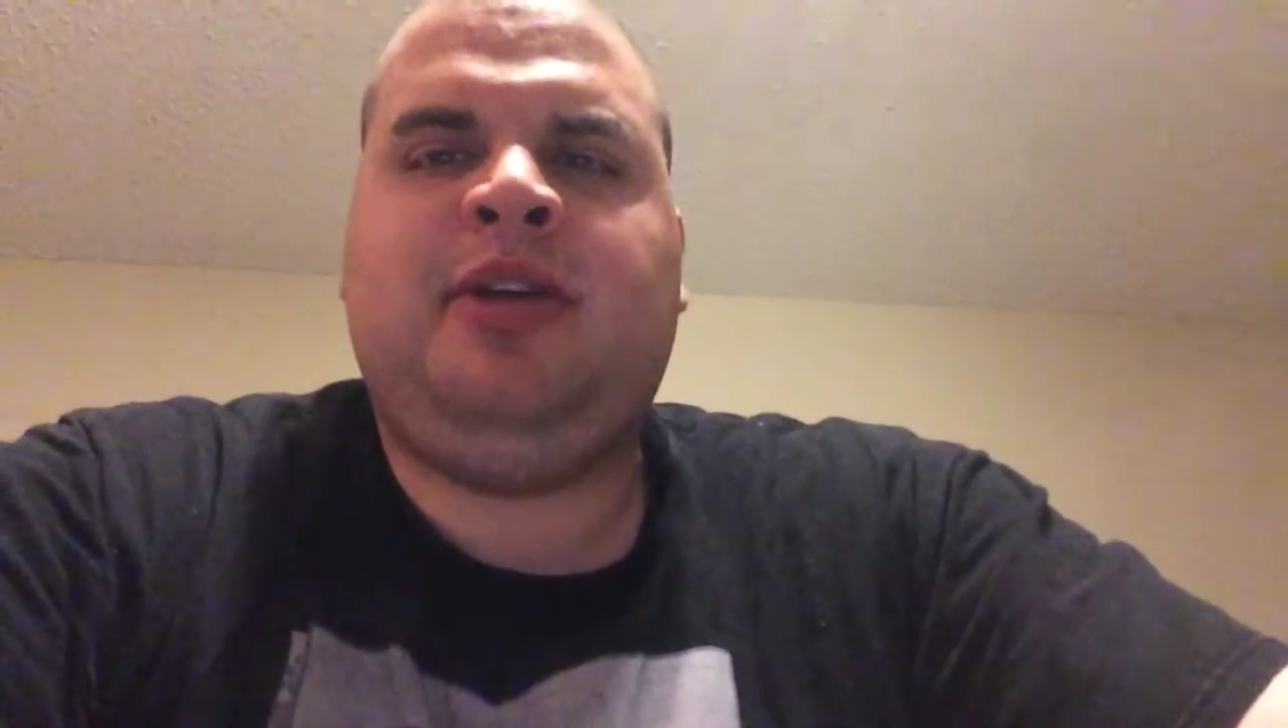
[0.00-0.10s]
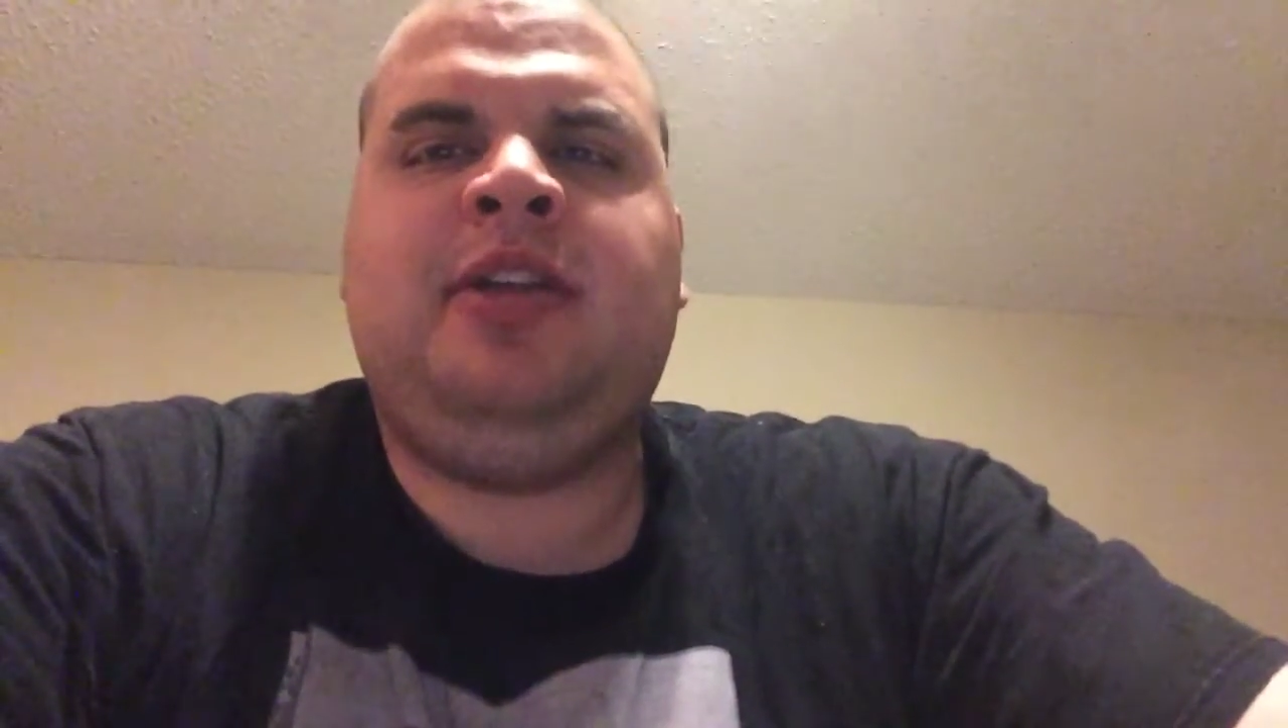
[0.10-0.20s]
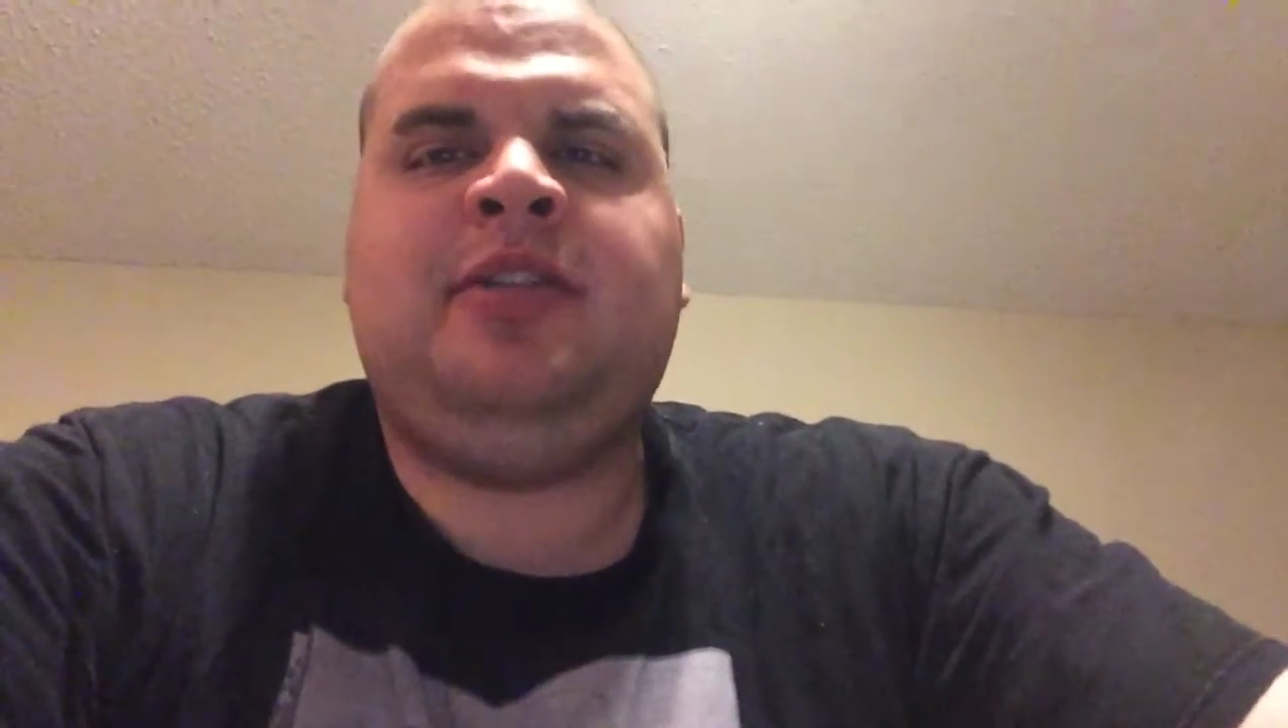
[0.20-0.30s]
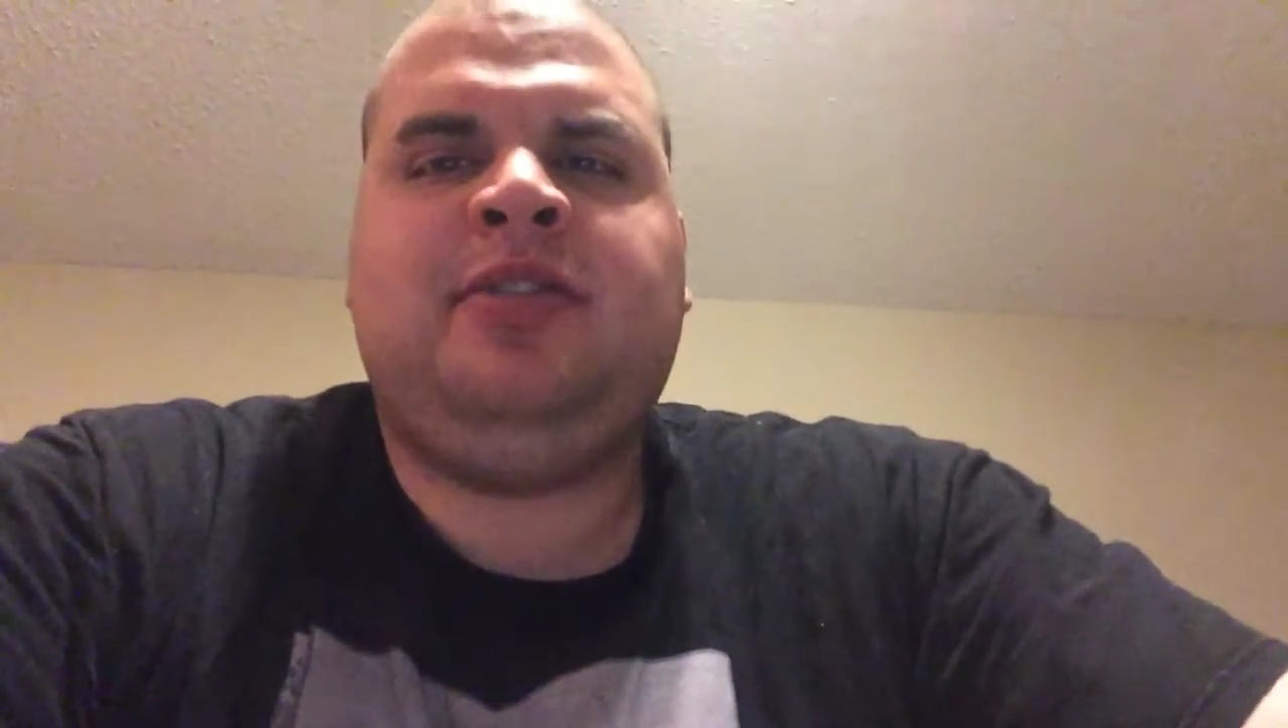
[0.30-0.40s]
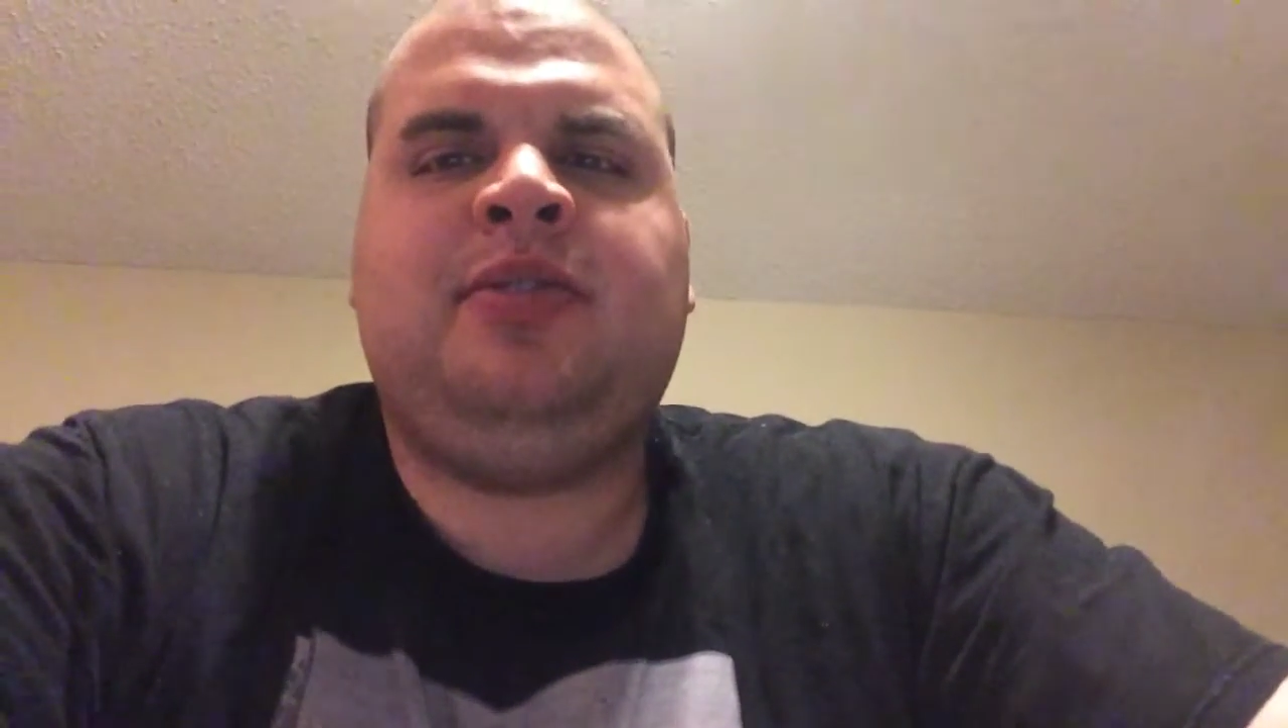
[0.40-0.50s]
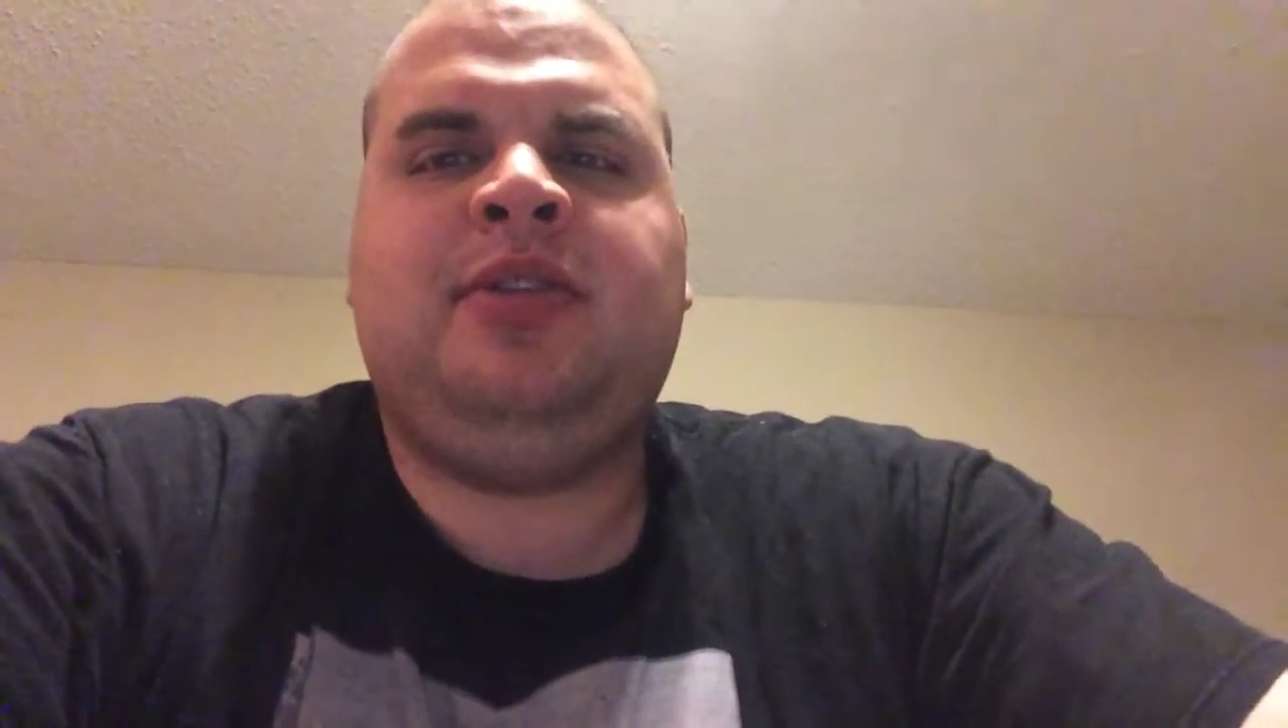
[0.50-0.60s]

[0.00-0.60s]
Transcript: Madness